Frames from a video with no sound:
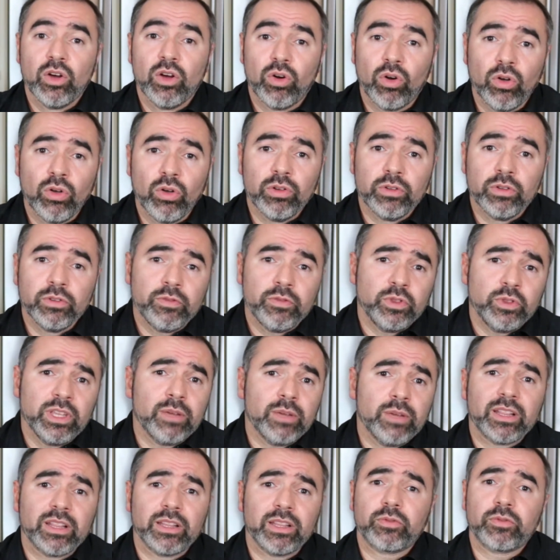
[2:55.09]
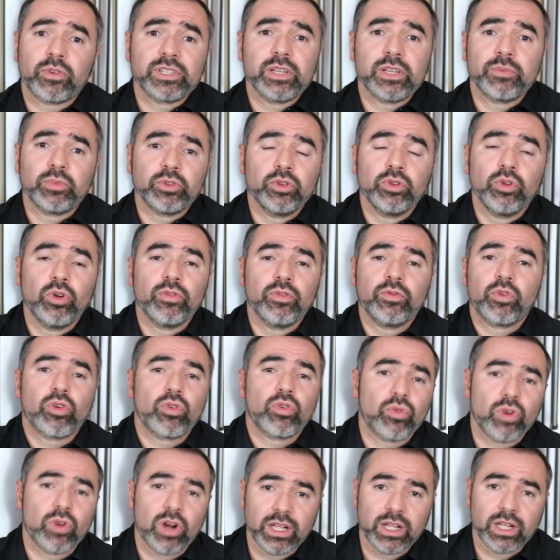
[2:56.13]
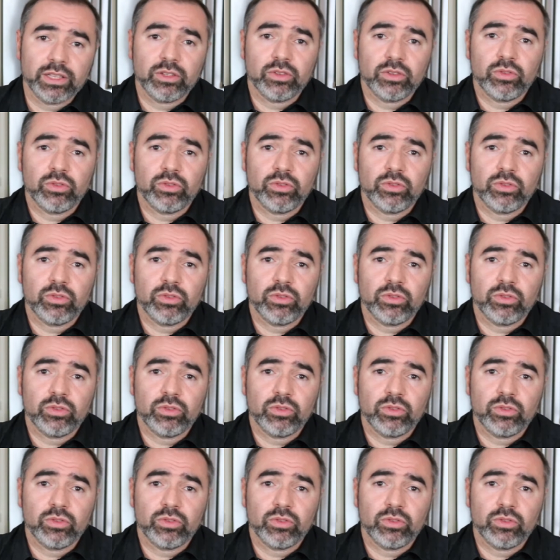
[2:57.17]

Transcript: Or if you think about, like, for example, you're going for a run,